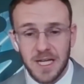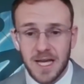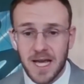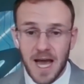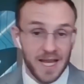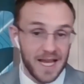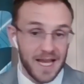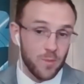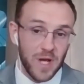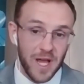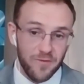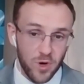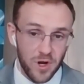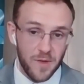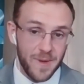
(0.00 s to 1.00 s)
And again, we have
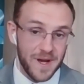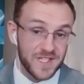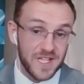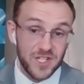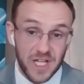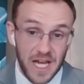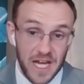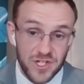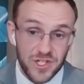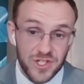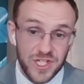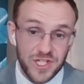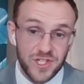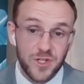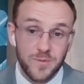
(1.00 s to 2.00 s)
one of the best education
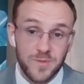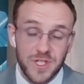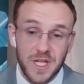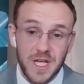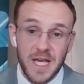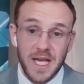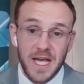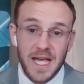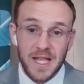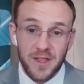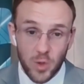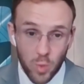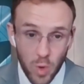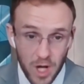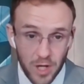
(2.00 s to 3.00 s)
systems in the
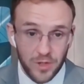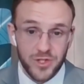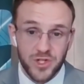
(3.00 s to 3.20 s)
world.